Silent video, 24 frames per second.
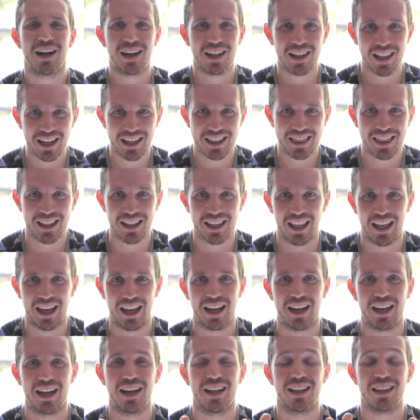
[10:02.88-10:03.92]
Click the
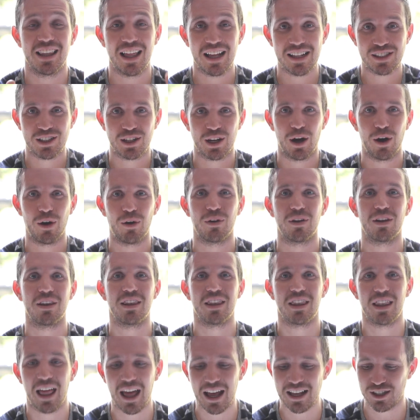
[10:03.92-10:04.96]
link, let's go,
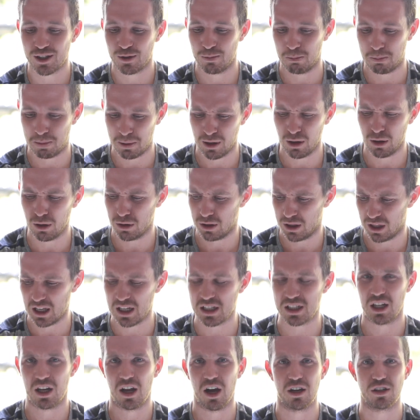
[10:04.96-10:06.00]
let's build
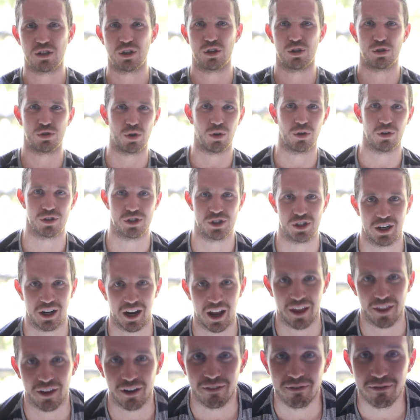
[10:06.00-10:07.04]
these launch controllers
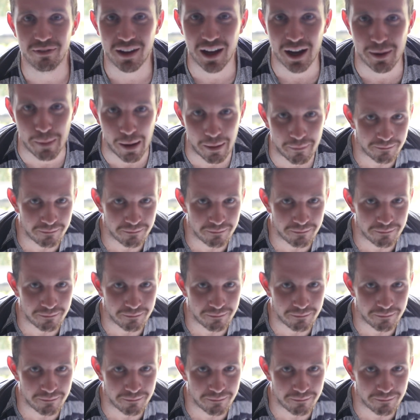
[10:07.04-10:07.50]
together. Come